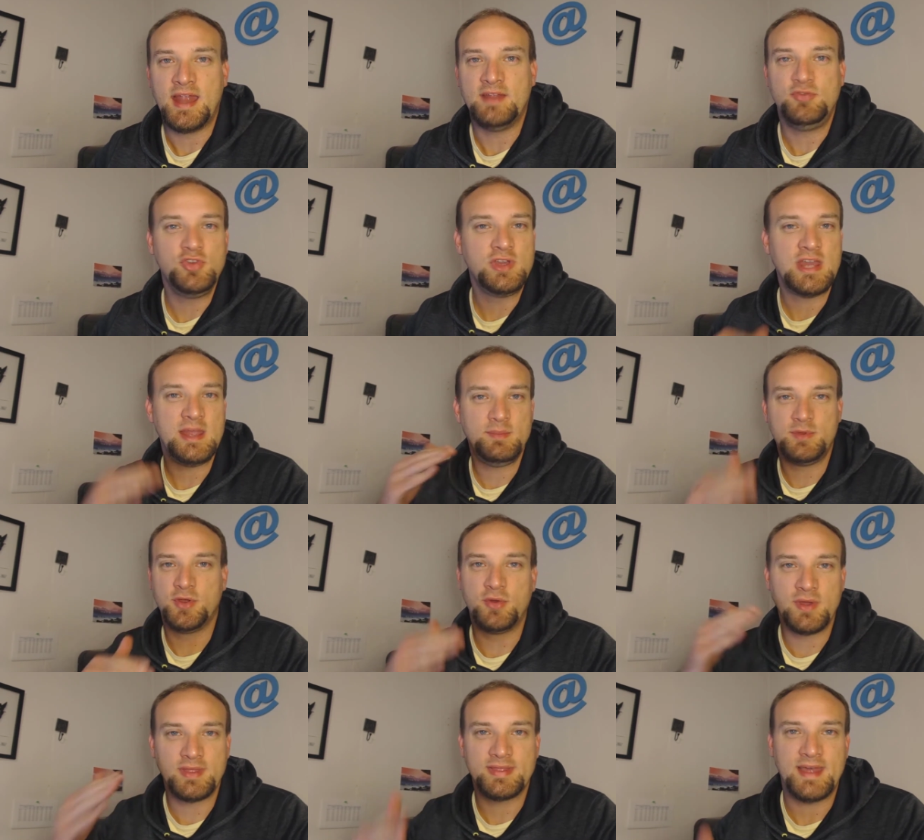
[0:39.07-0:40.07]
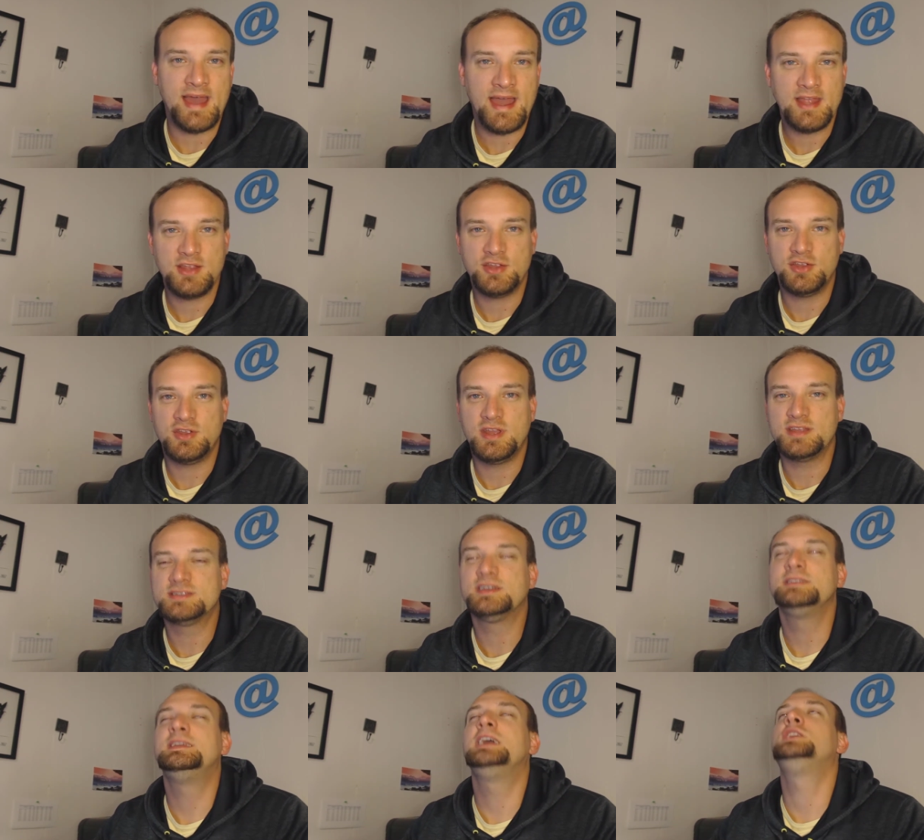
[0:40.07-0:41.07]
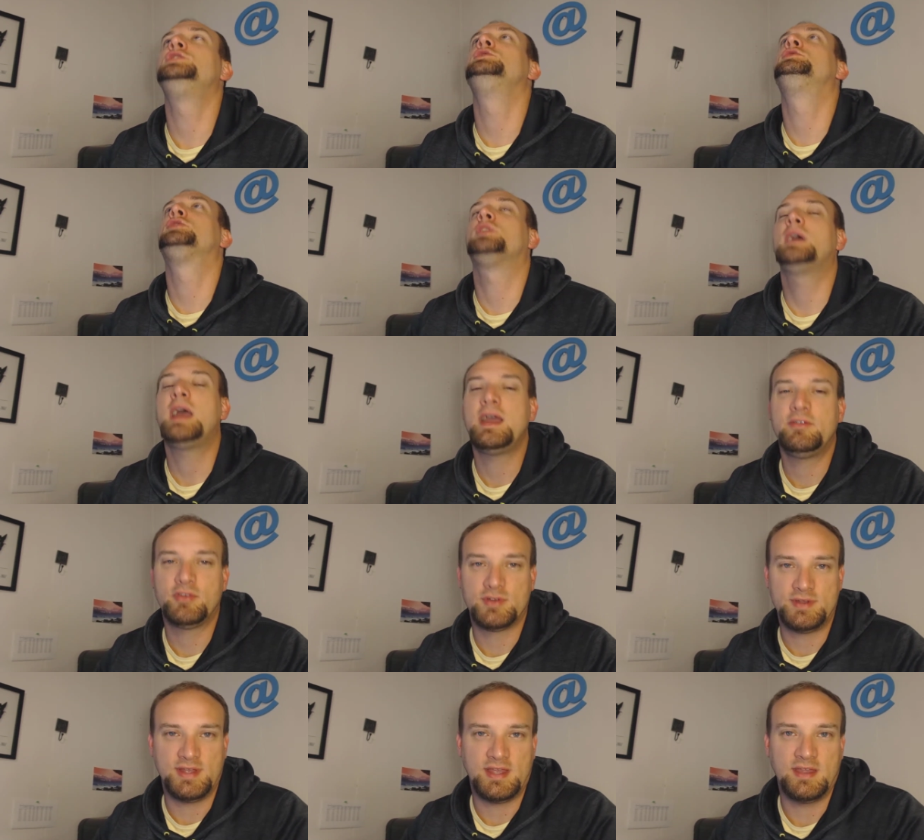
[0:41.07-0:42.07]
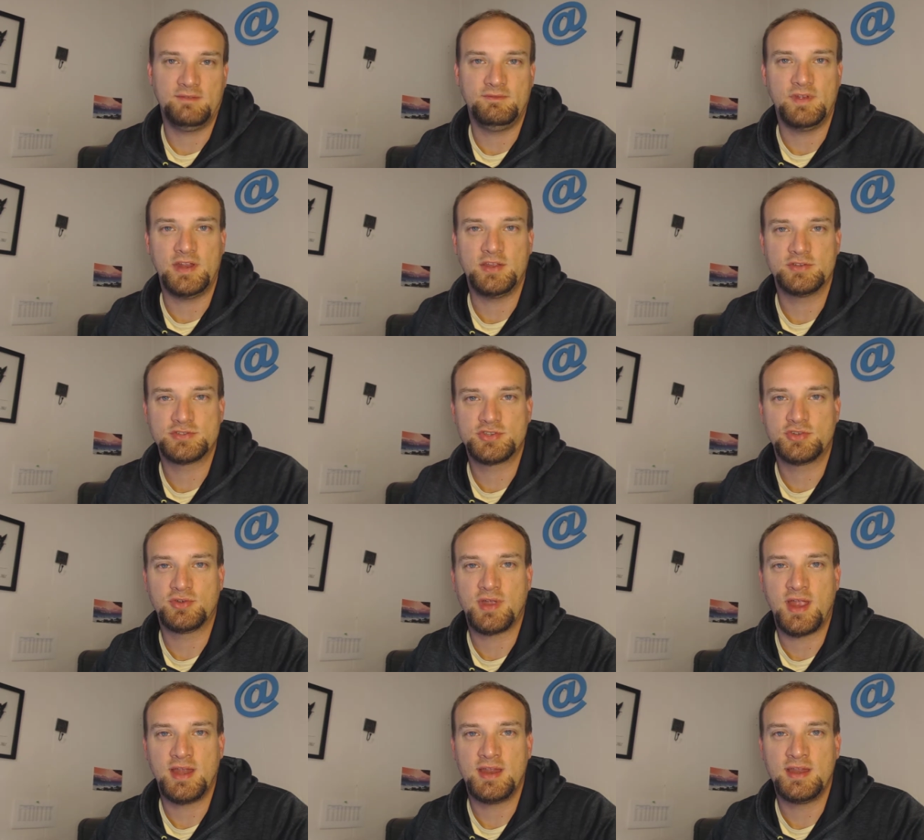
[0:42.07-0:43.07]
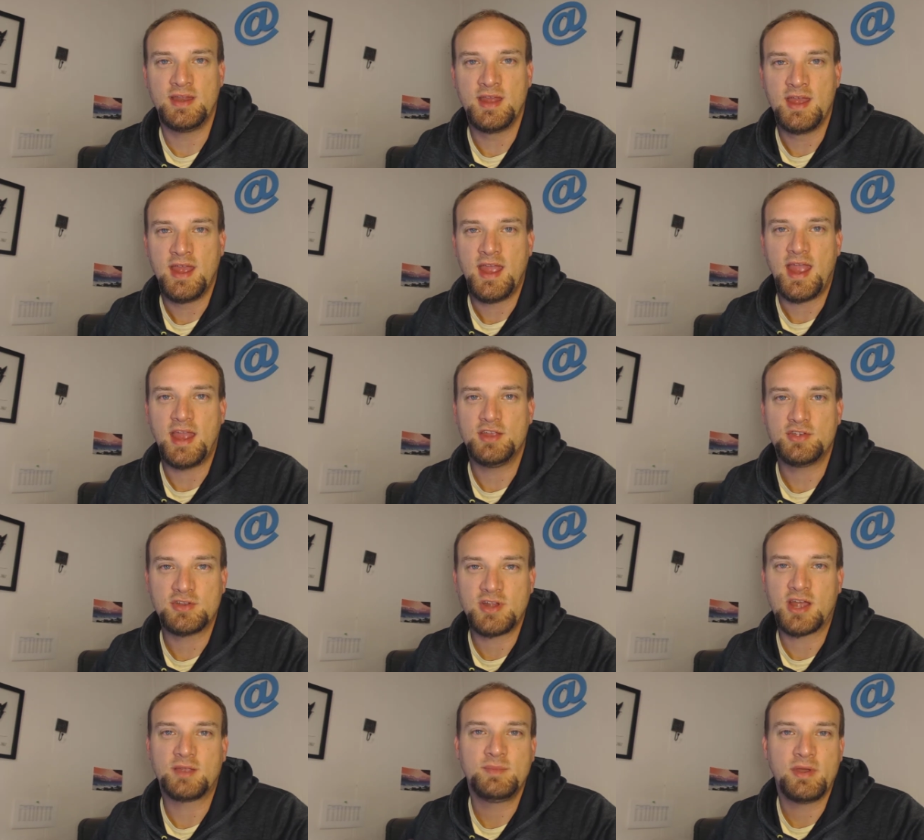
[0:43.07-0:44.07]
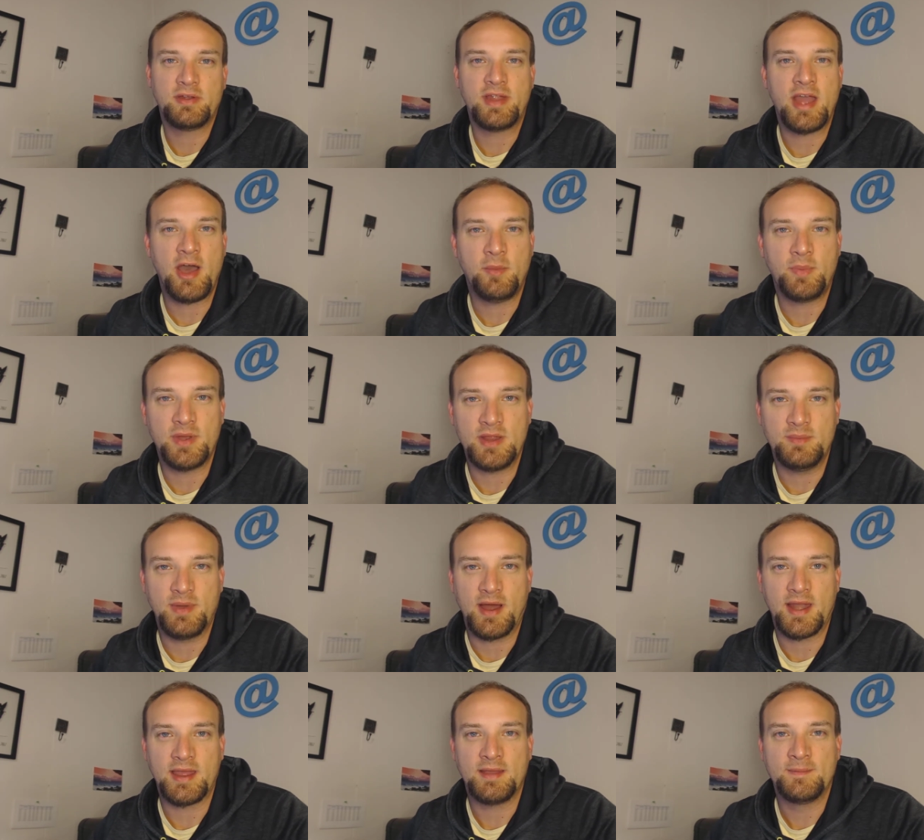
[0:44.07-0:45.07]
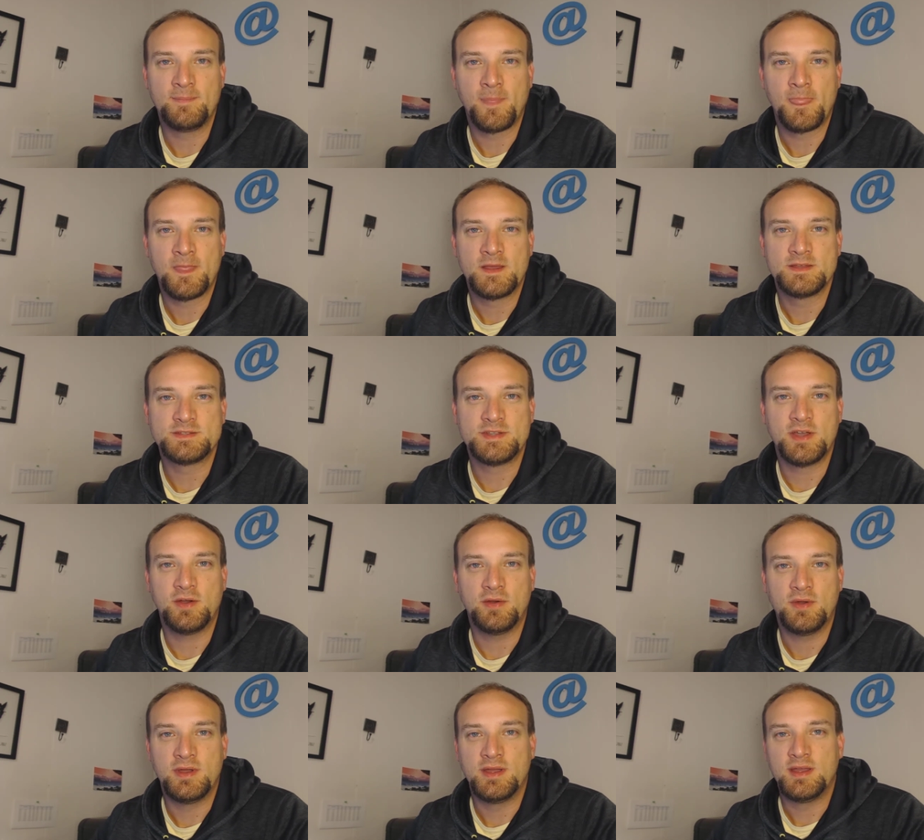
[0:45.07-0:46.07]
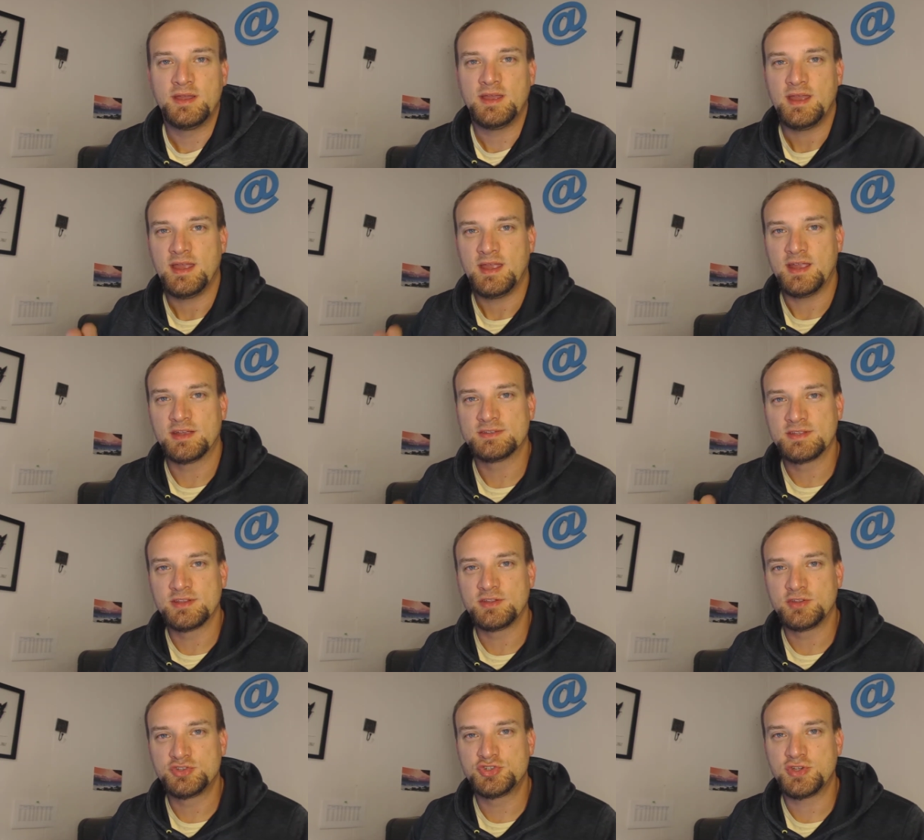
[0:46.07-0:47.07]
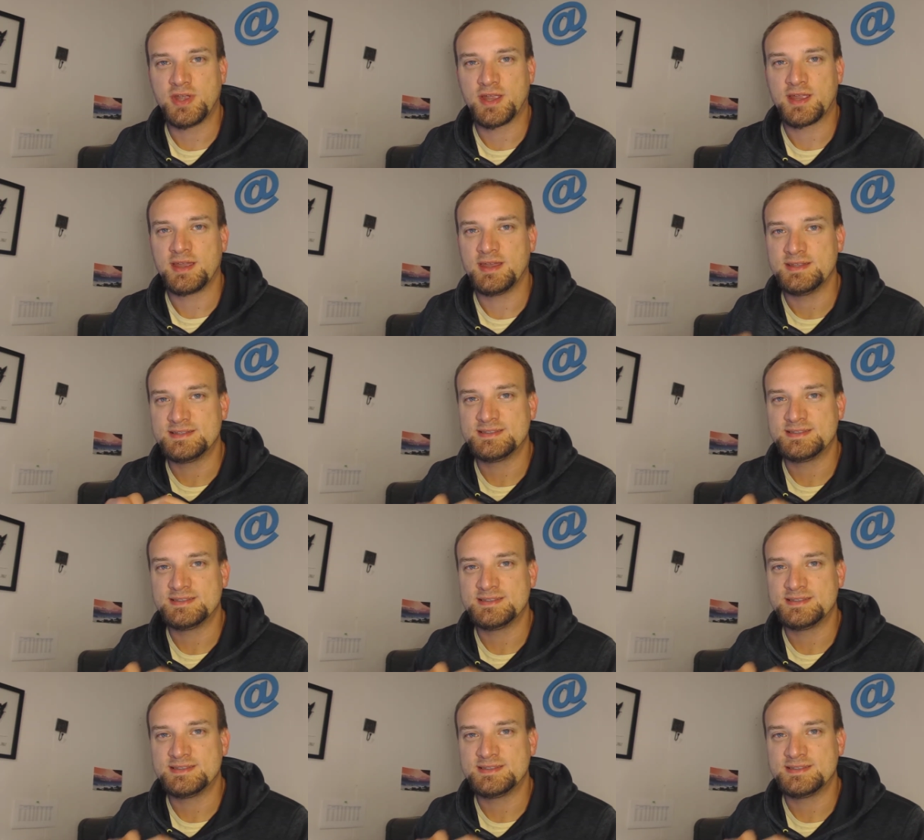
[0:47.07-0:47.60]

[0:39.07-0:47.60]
And if you keep doing that, it's going to take you forever to get videos created, and you're not going to be able to help anybody. So here's a little trick.